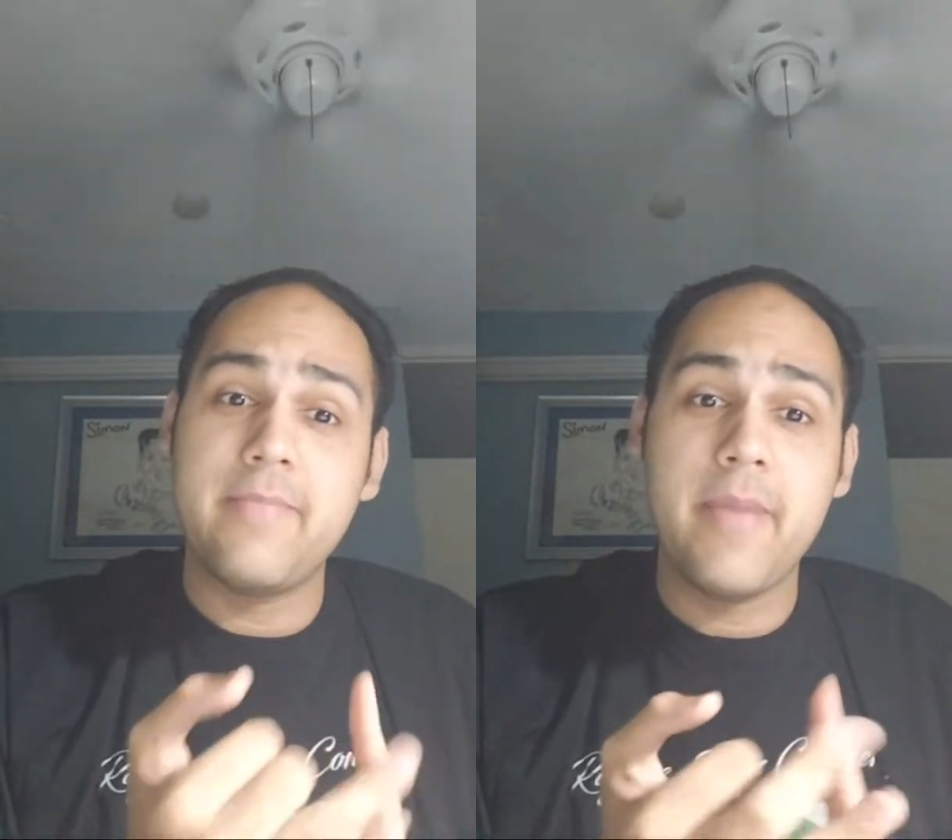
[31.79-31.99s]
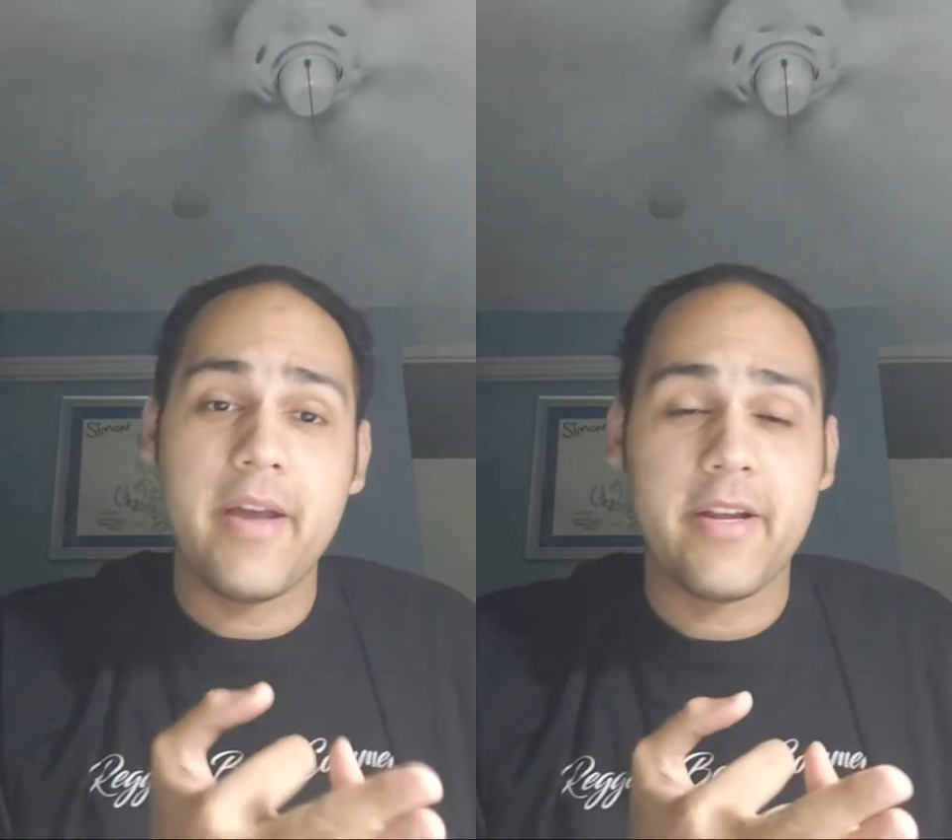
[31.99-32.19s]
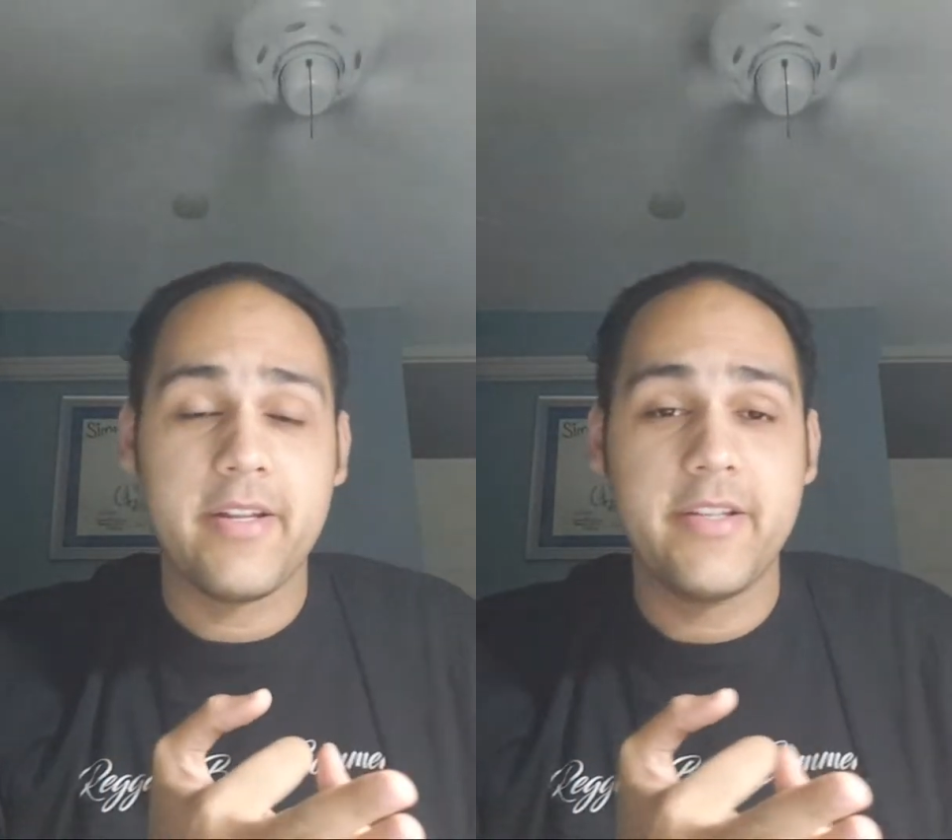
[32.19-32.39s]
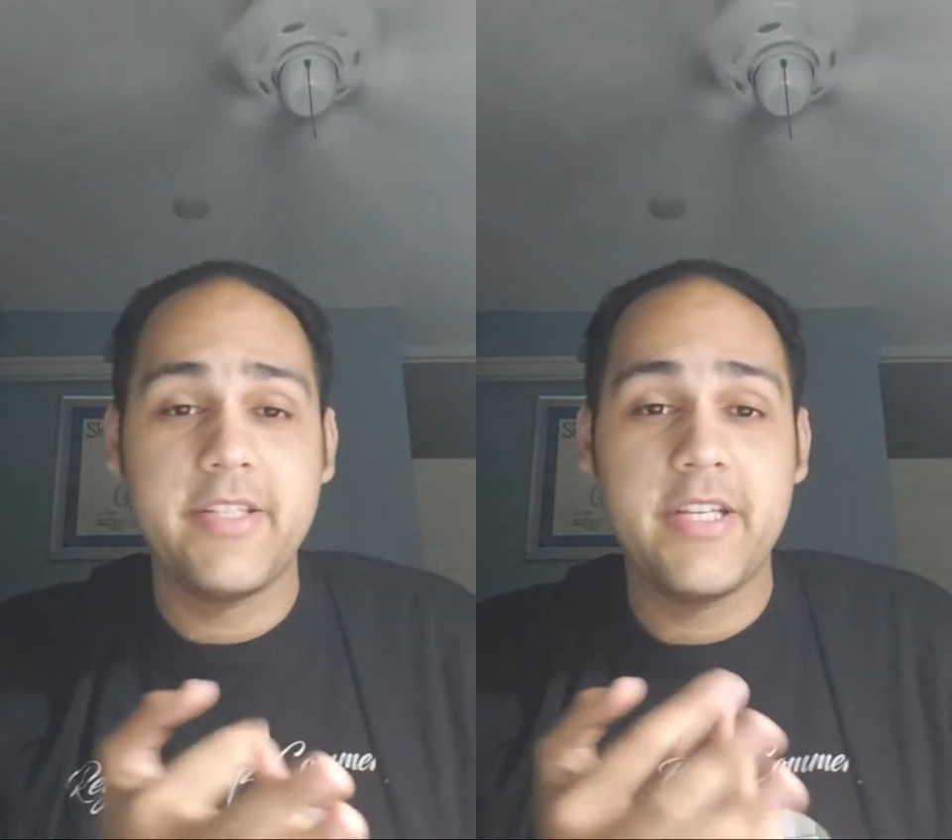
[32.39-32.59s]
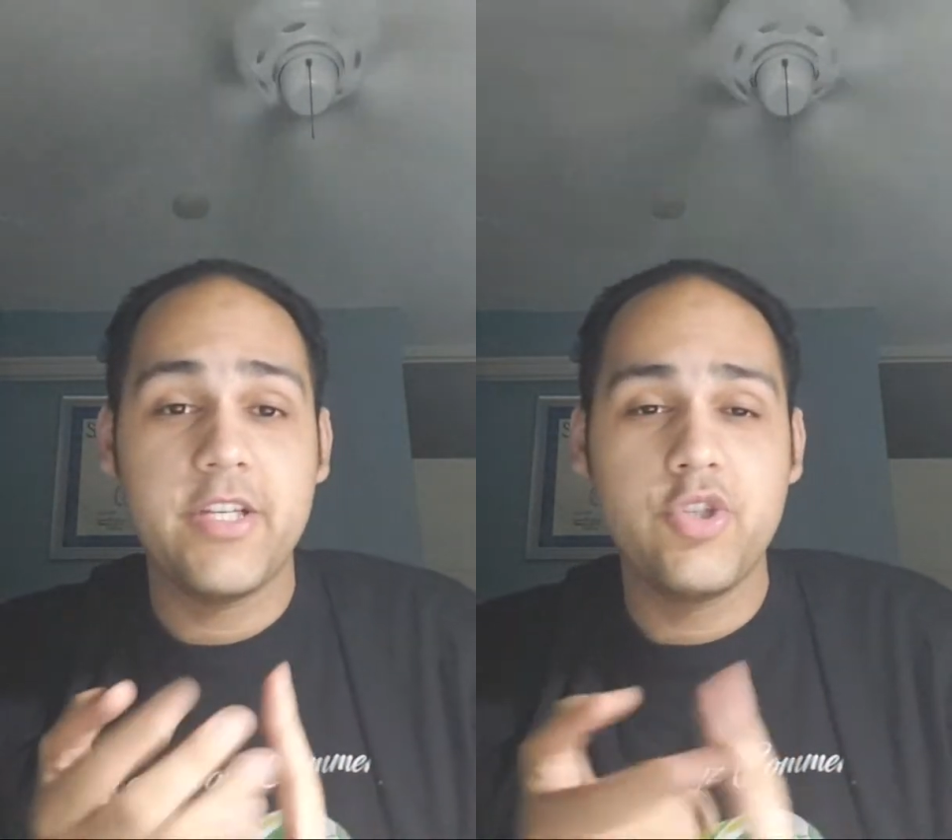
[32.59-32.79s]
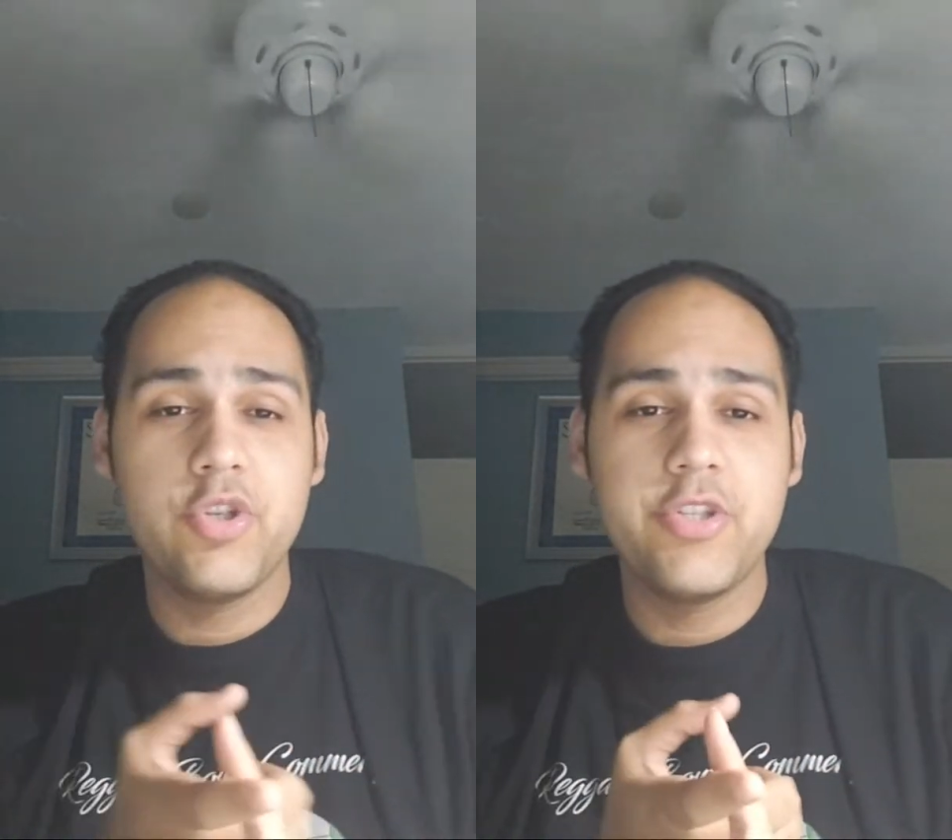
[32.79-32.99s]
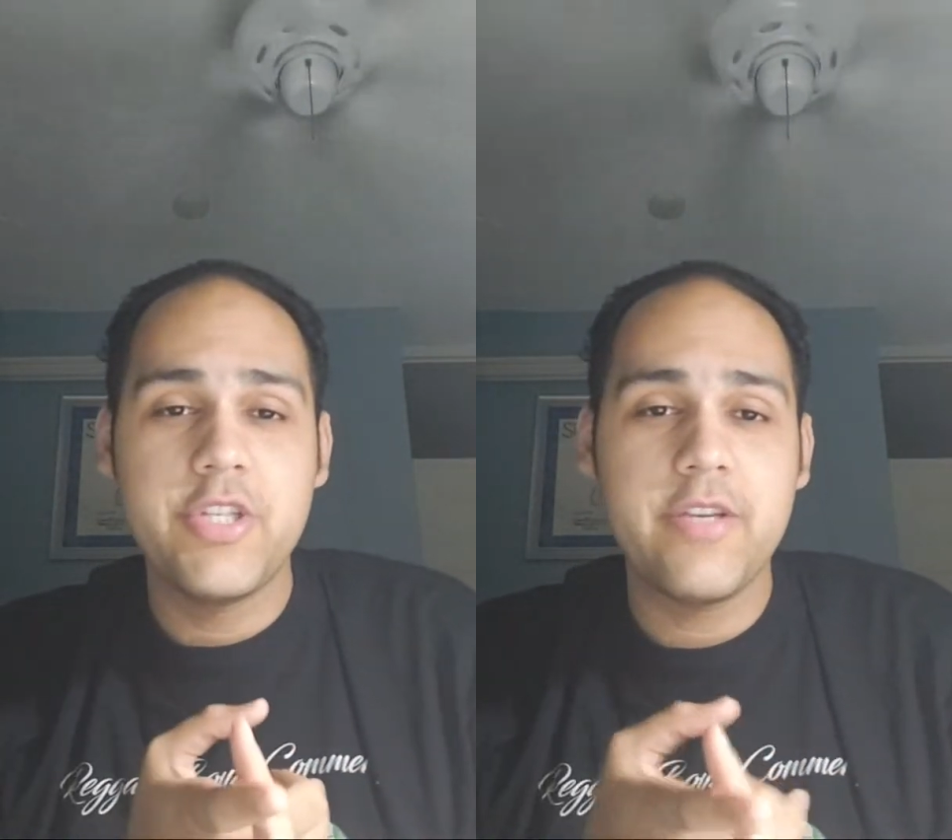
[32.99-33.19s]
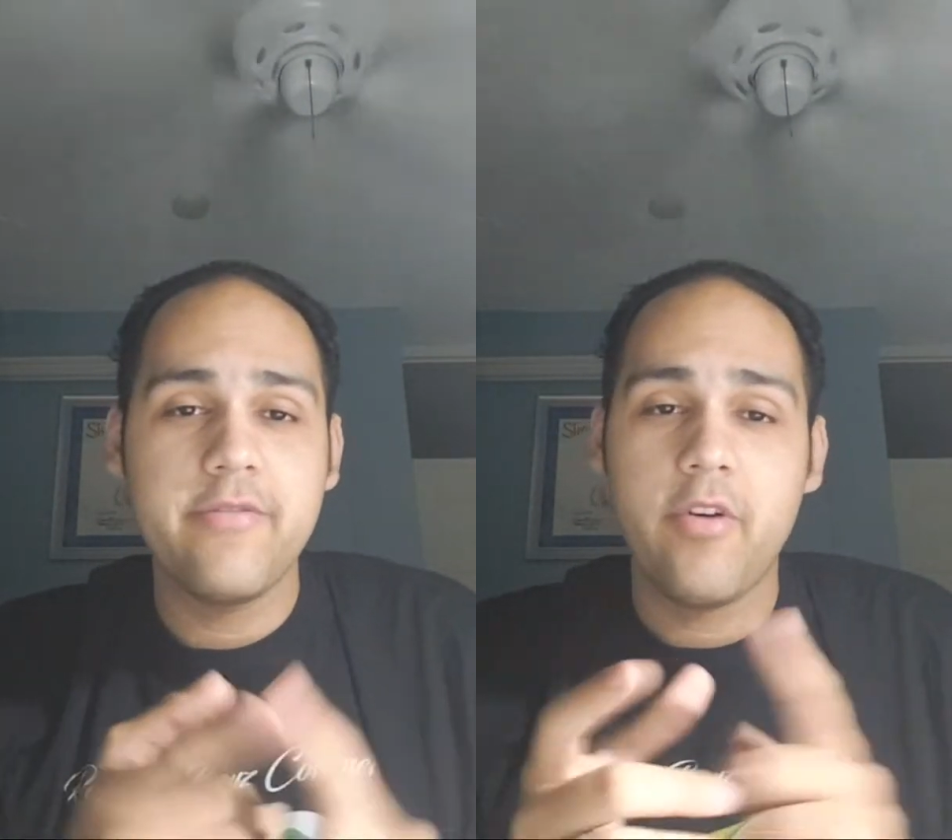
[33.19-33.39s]
mercredi,
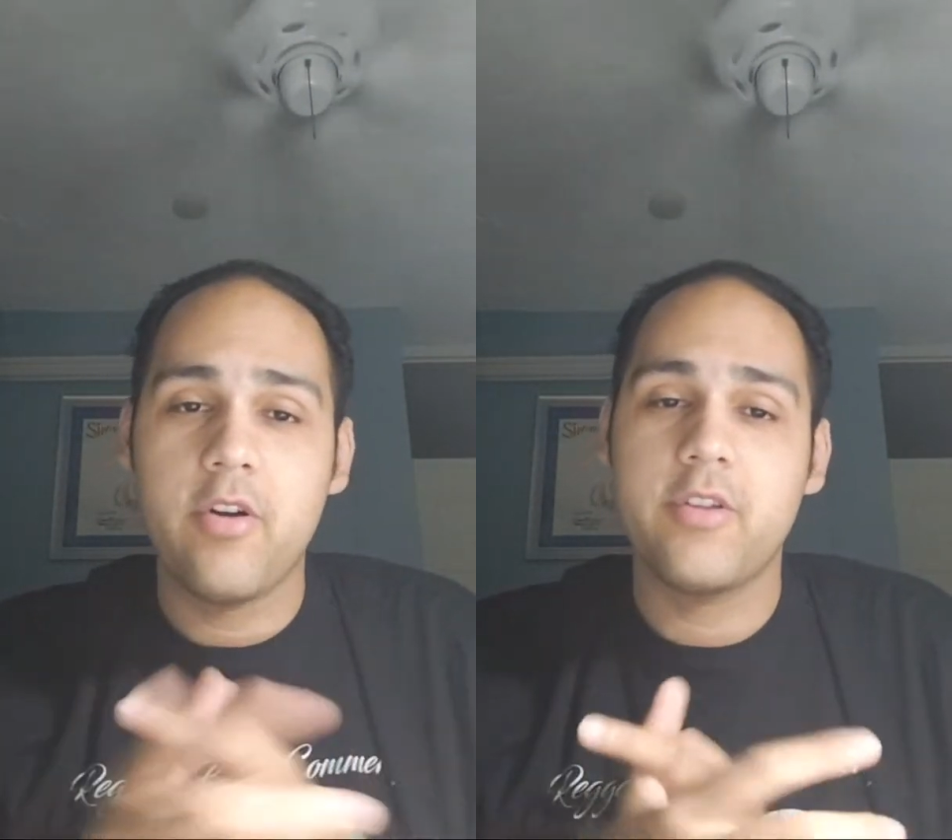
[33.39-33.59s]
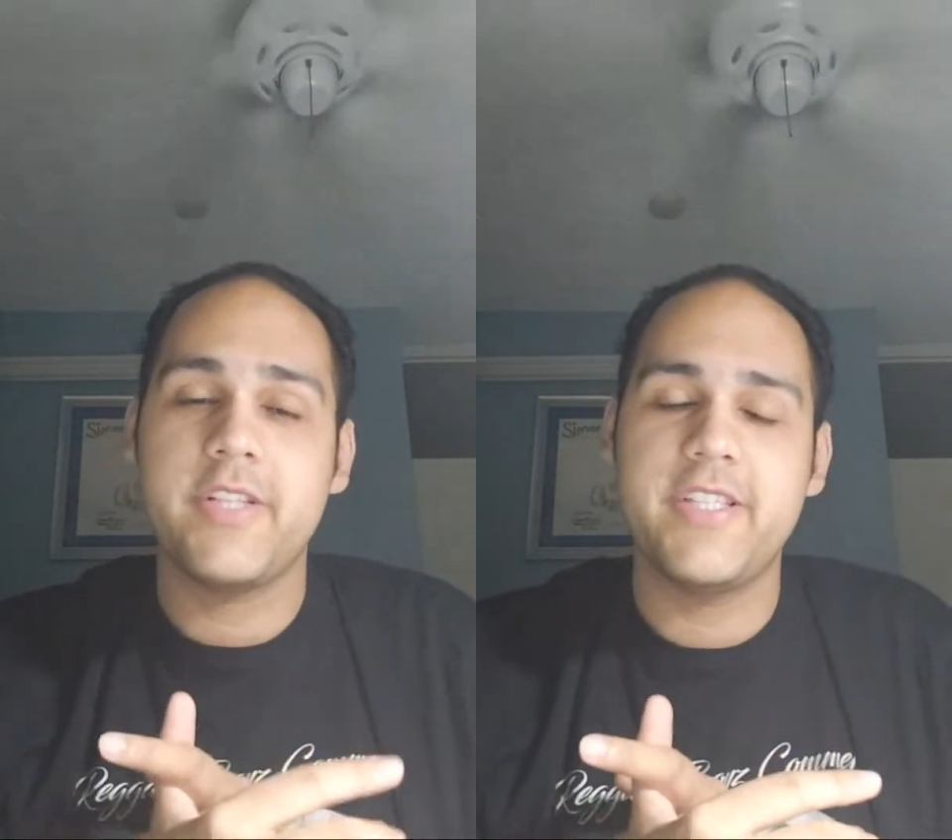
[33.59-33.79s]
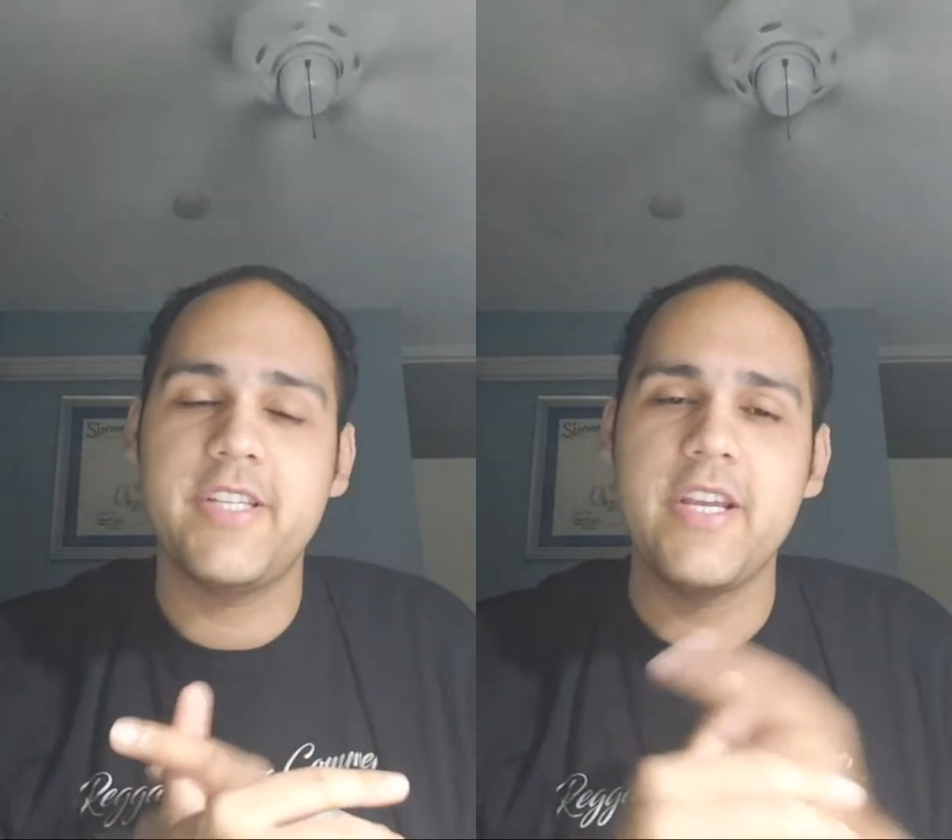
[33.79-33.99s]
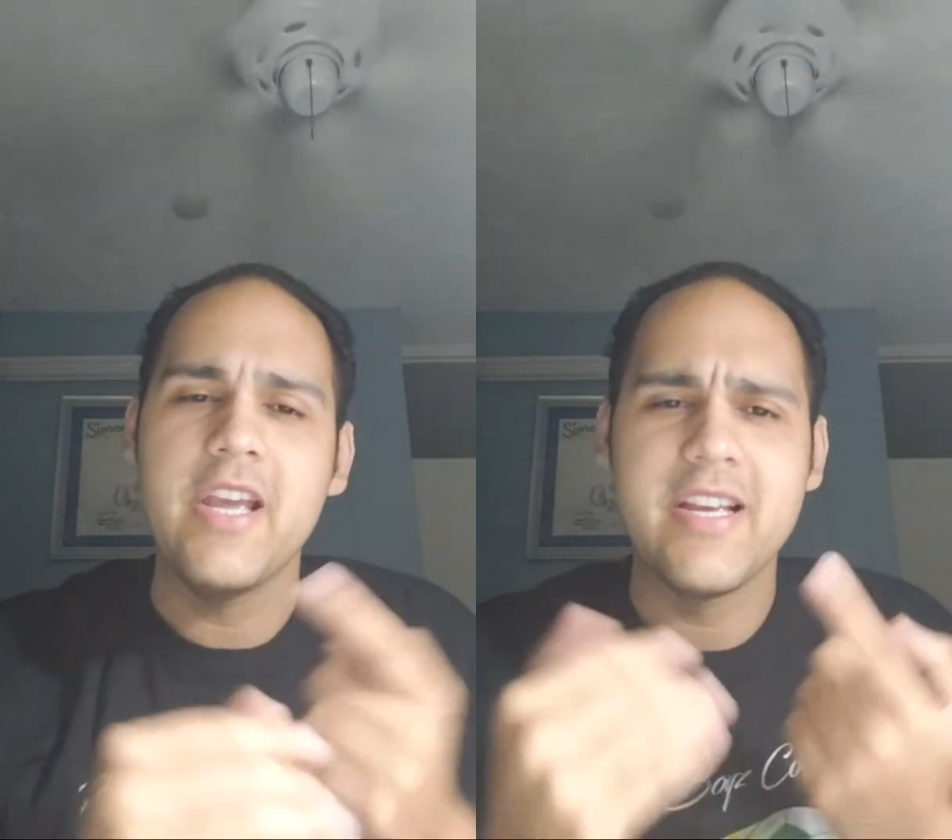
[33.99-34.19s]
jeudi, vendredi,